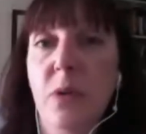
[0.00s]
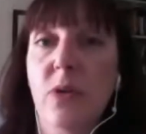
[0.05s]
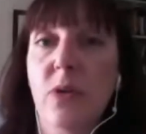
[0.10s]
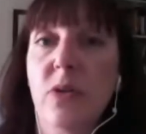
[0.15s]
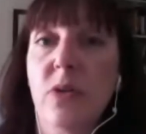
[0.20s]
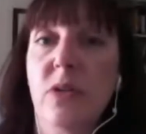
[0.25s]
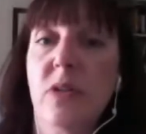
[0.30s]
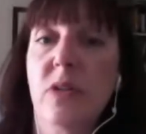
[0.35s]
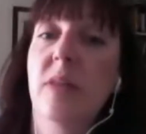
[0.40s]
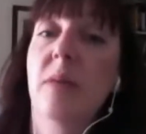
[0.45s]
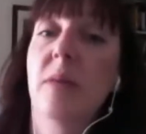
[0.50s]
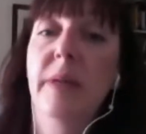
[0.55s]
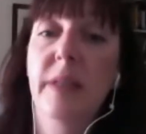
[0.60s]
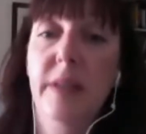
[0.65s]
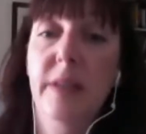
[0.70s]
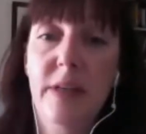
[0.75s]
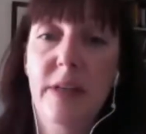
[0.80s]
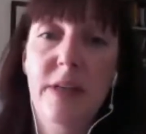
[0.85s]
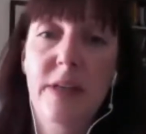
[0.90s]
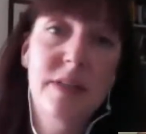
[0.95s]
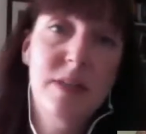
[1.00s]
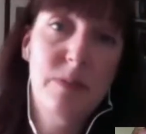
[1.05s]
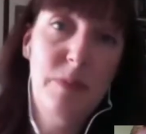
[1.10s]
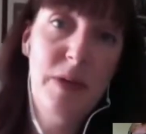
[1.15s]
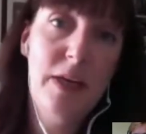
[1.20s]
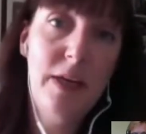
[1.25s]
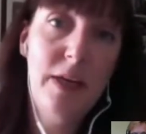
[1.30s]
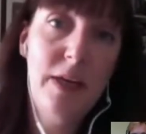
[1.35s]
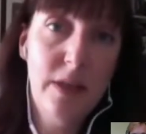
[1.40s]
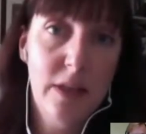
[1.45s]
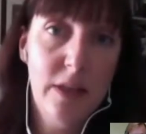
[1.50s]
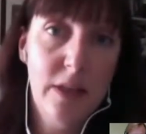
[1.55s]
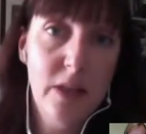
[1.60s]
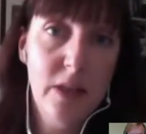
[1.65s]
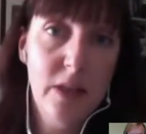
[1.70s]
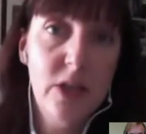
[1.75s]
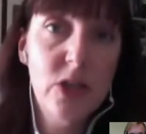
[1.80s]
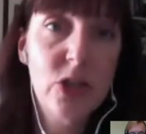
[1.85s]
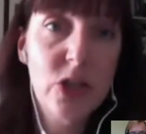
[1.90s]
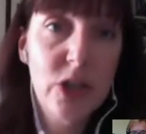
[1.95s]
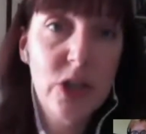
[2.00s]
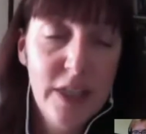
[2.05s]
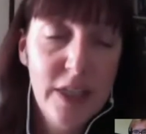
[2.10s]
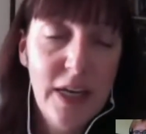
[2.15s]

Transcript: but also the ability to speak English,